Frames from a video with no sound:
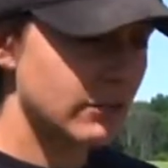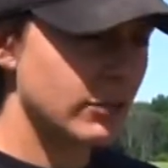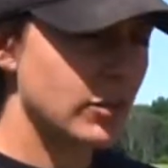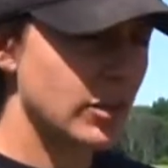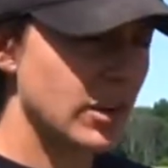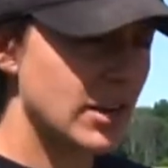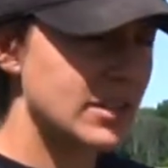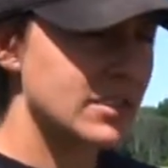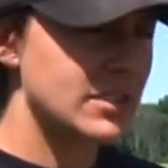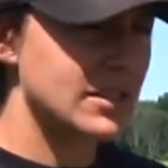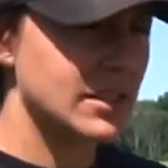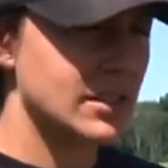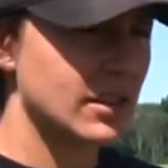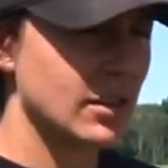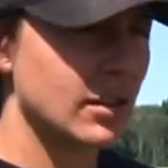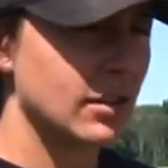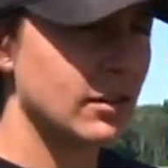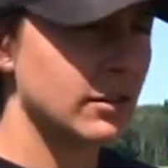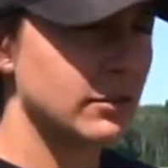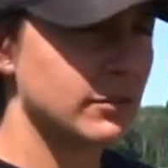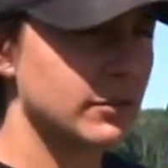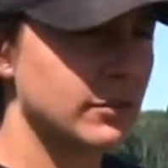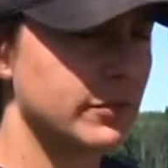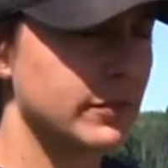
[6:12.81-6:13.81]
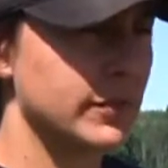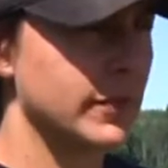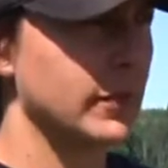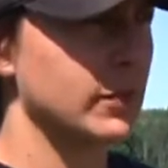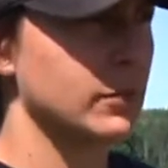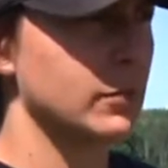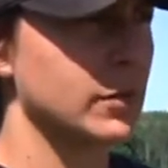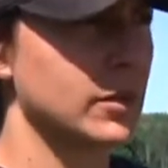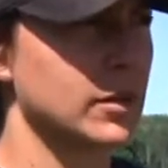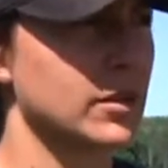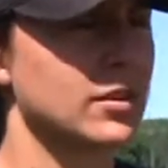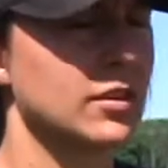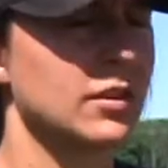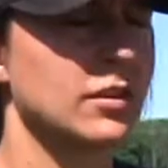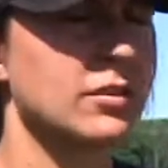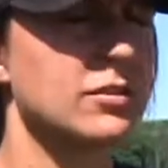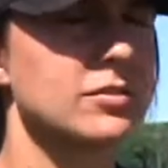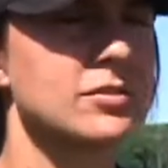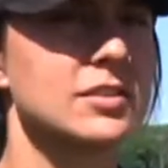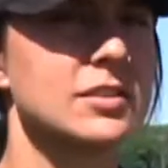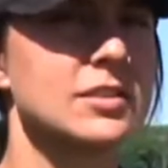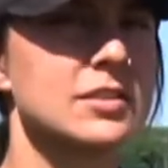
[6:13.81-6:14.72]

of crazy, all of the work that goes